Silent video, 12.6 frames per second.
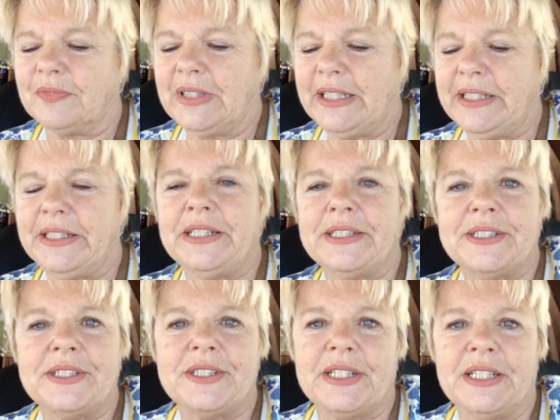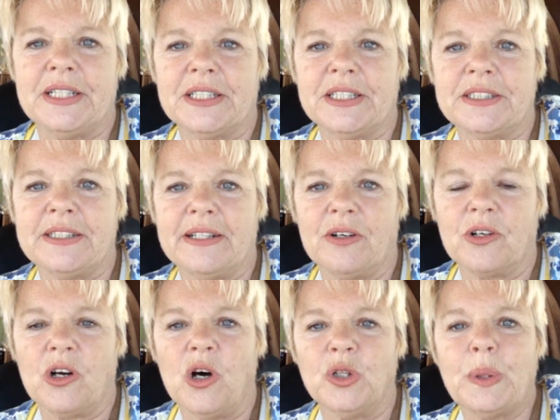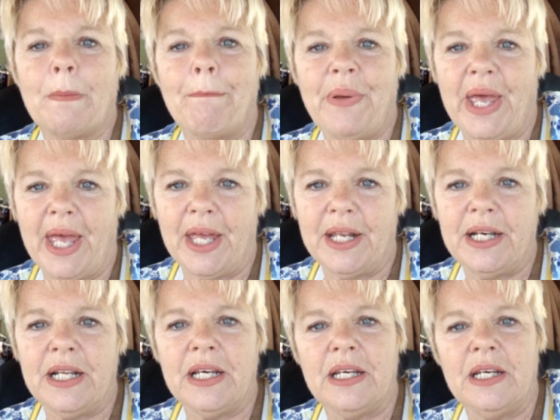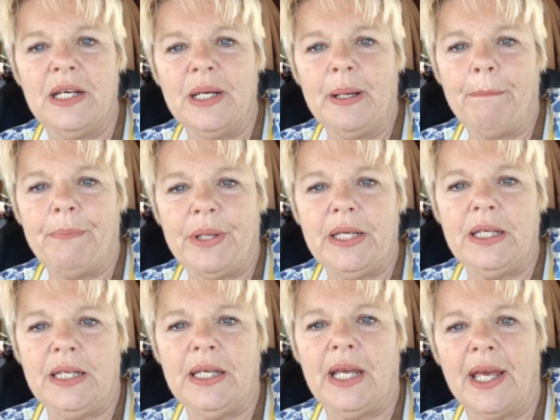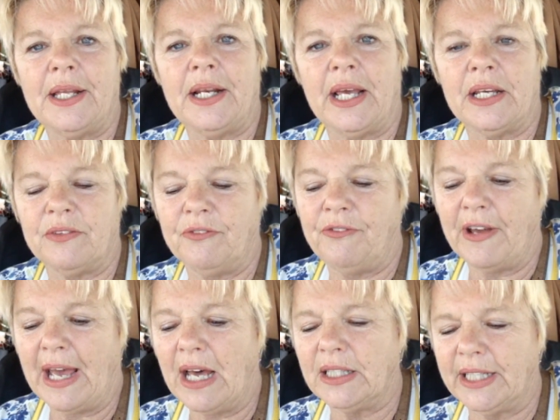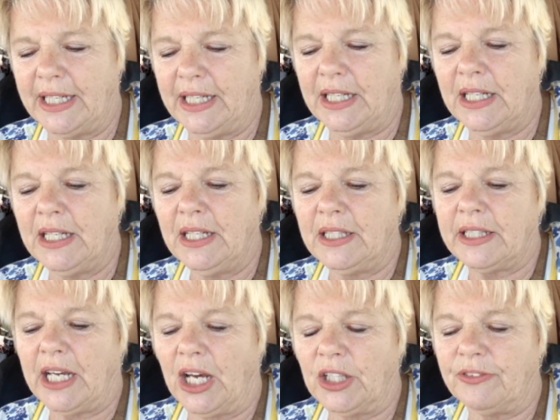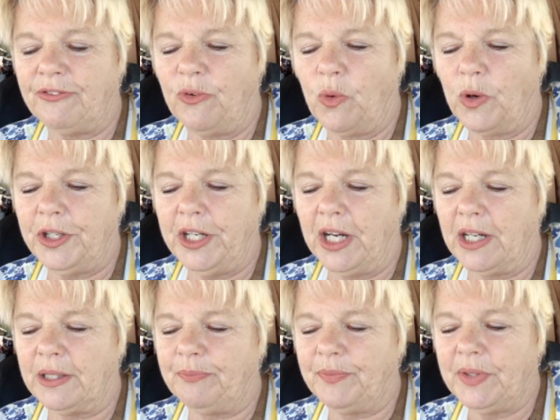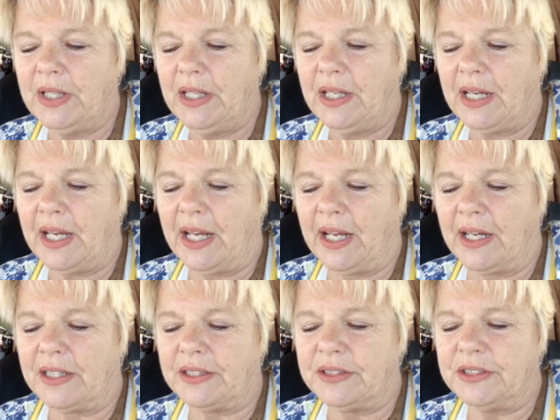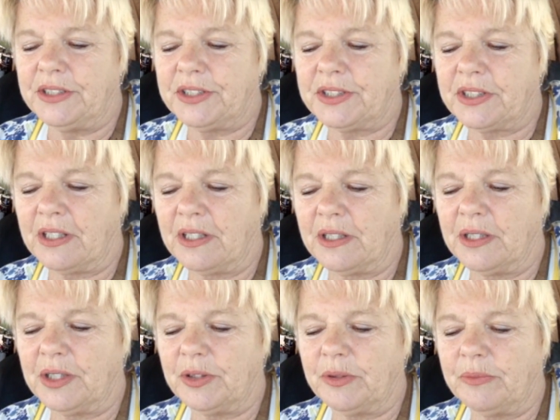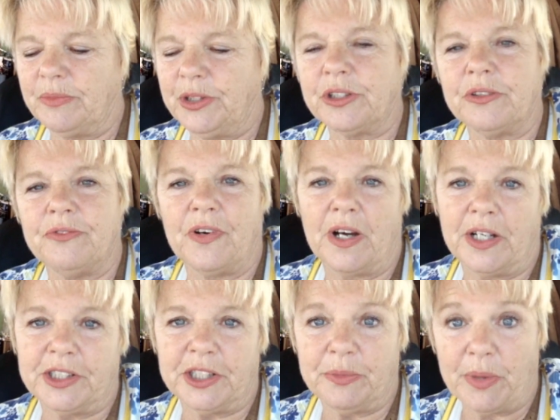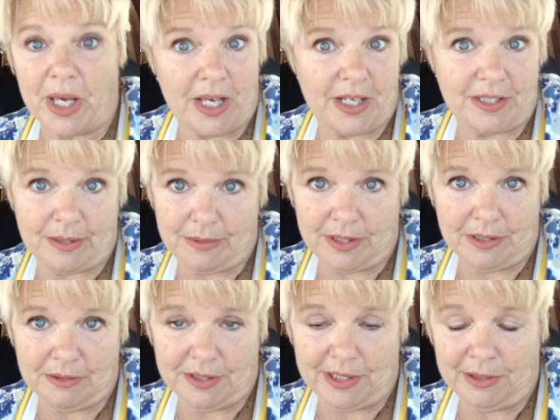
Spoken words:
he is in a town called Penn, P-E-N-N Valley, California. And you can find him at whatever